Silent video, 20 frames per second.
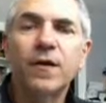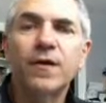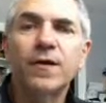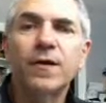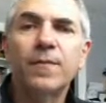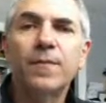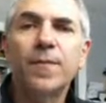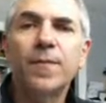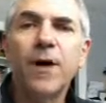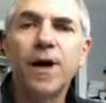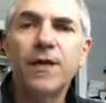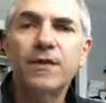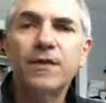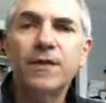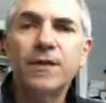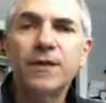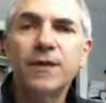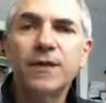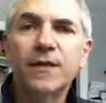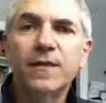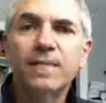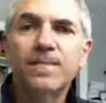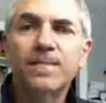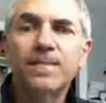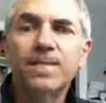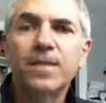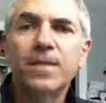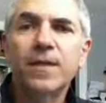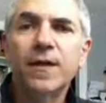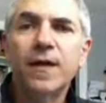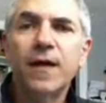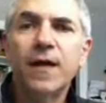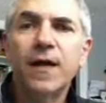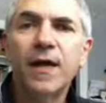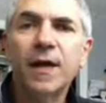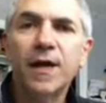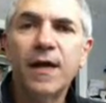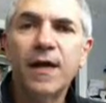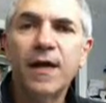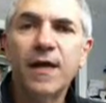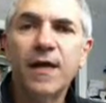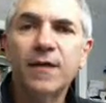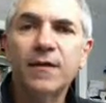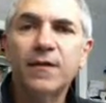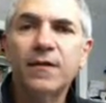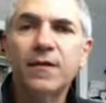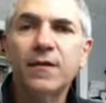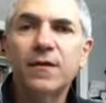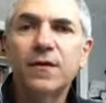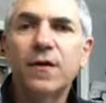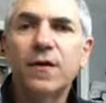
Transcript: the Bosnian and